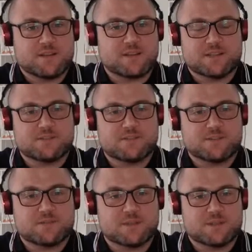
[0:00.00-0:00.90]
that's
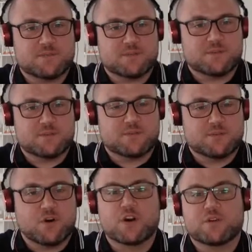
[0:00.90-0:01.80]

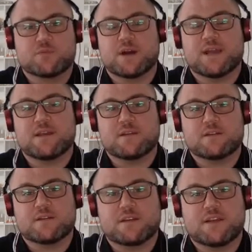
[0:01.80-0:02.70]
not a good way.
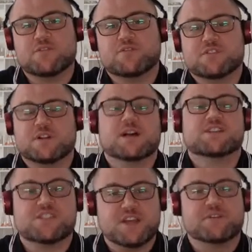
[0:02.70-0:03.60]
If you're a
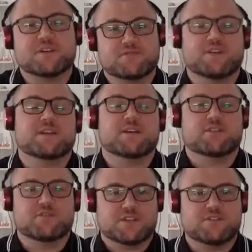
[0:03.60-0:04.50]
serious
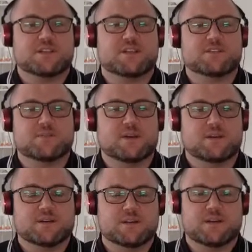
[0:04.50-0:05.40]
reader or seriously into it,
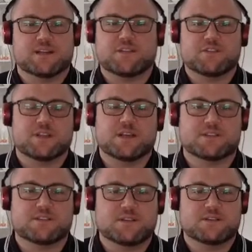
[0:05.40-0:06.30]
I don't think
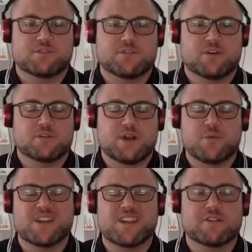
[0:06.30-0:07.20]
it's not
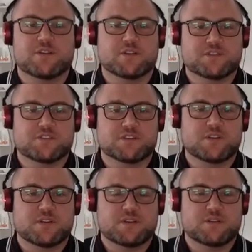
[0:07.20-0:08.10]
nowhere near enough to just
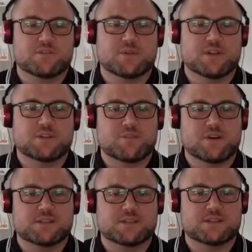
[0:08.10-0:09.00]
look at who's winning the
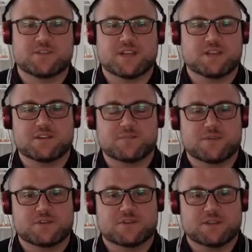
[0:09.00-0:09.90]
prizes and reading those
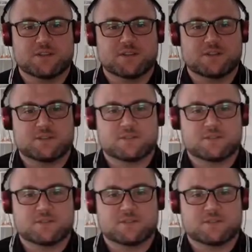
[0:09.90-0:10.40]
books. No,